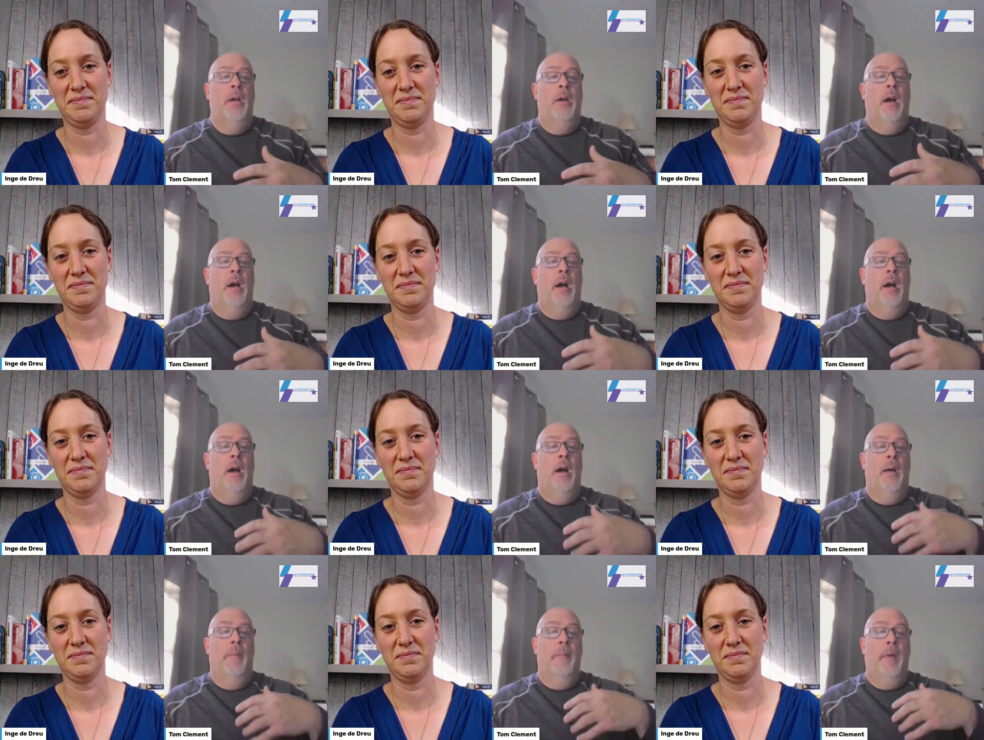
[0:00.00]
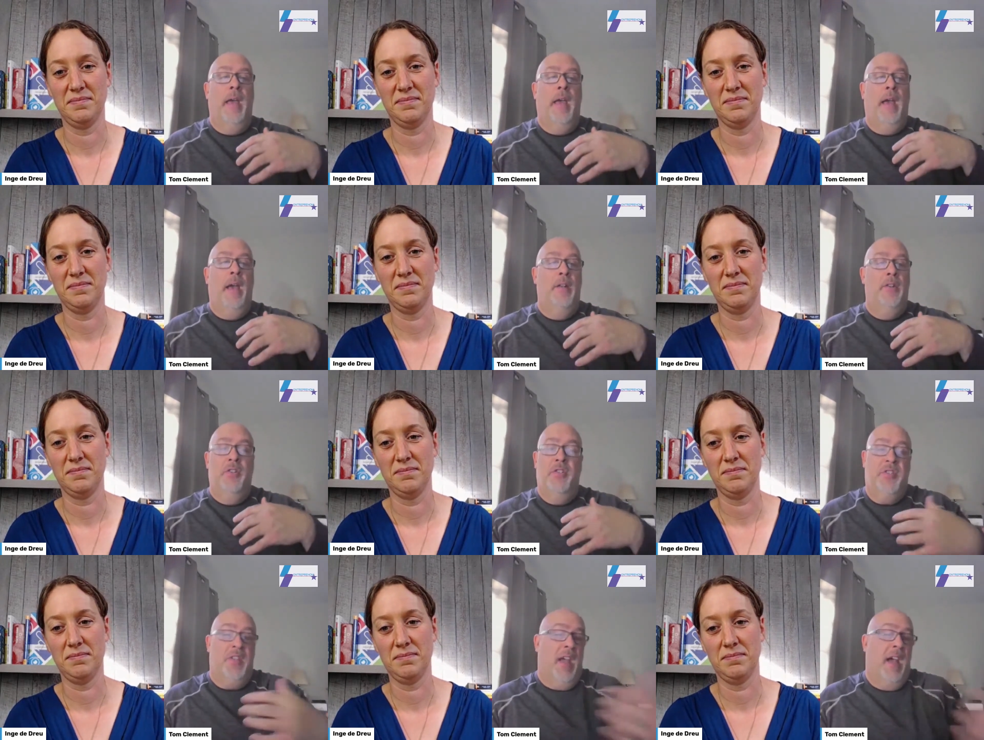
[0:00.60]
Speaker 1: um,
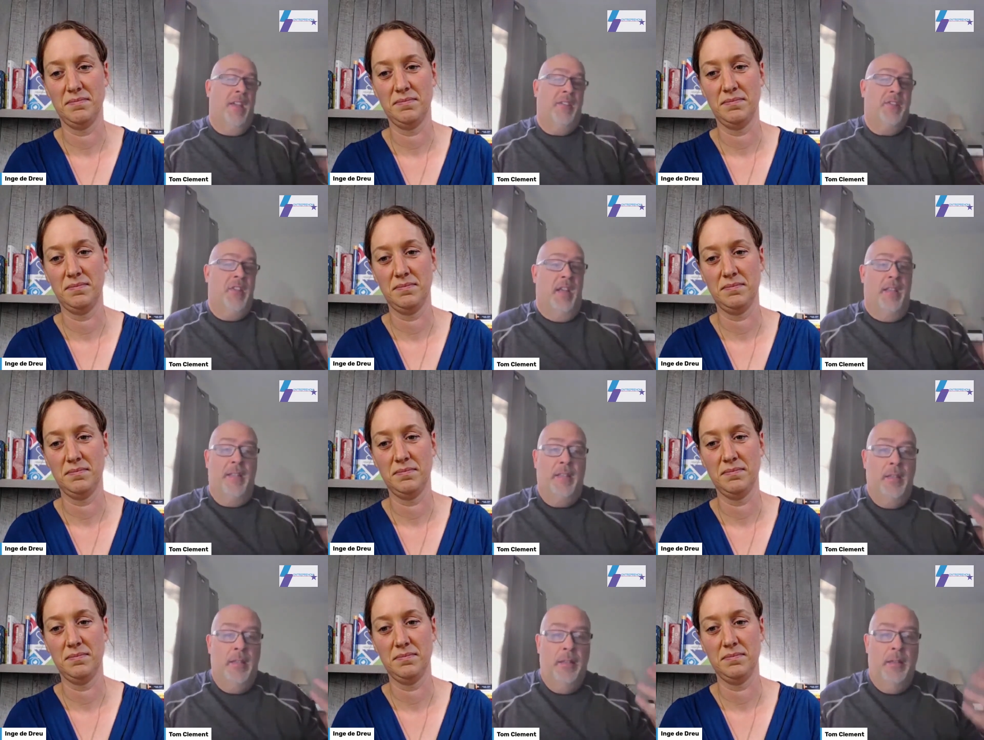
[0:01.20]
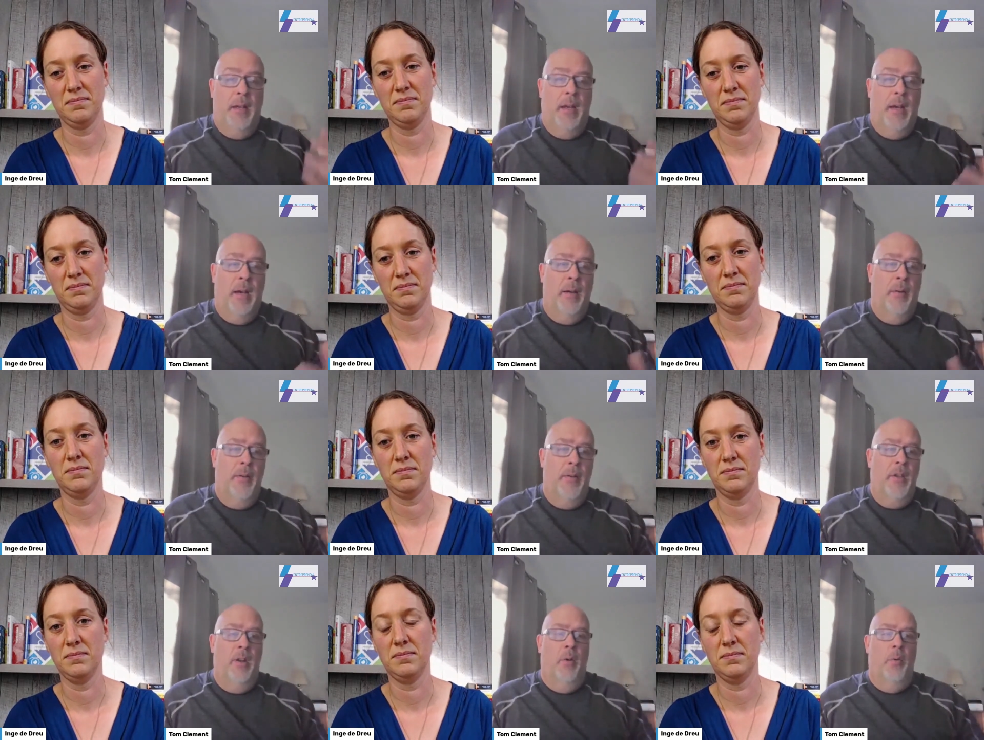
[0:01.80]
and just ask it,
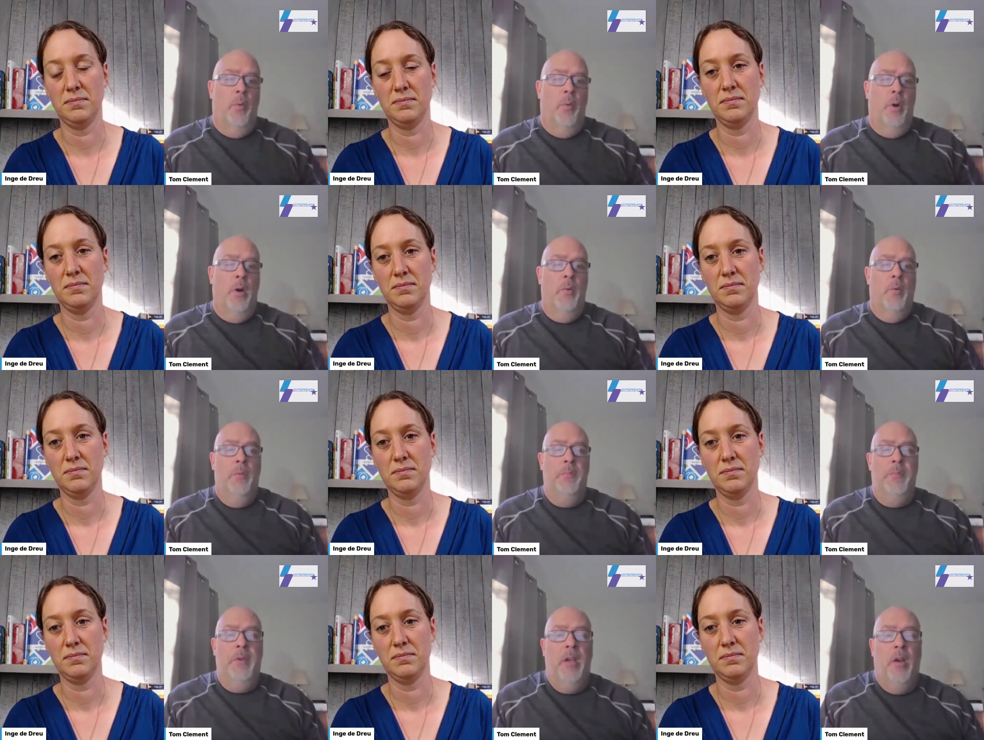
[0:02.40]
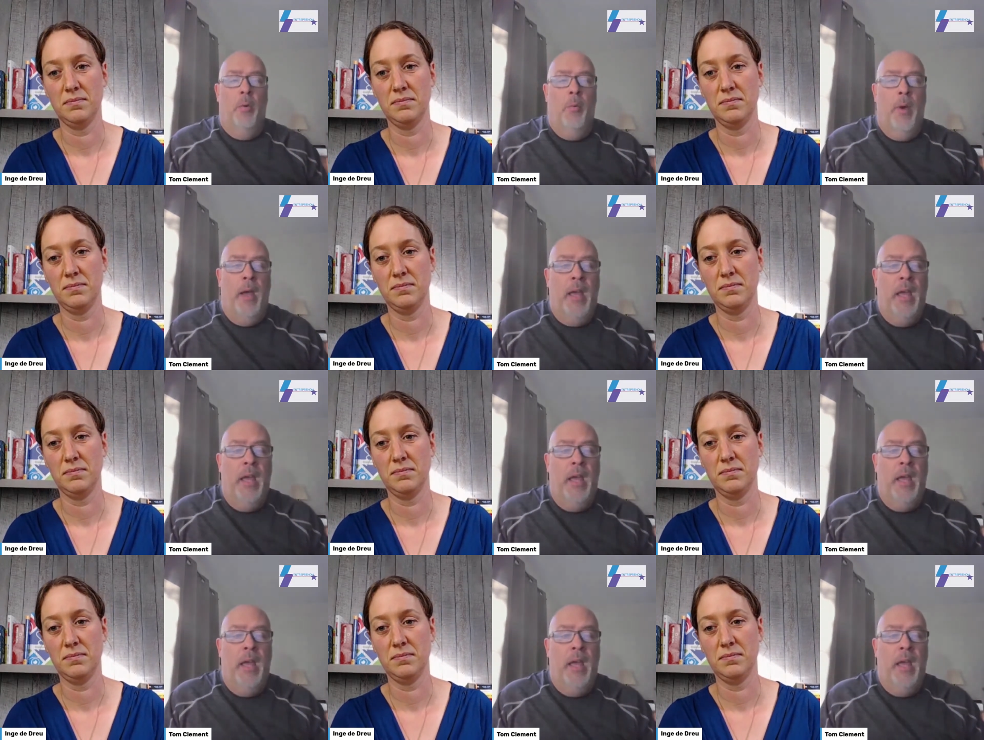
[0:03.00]
uh, you know, what would be a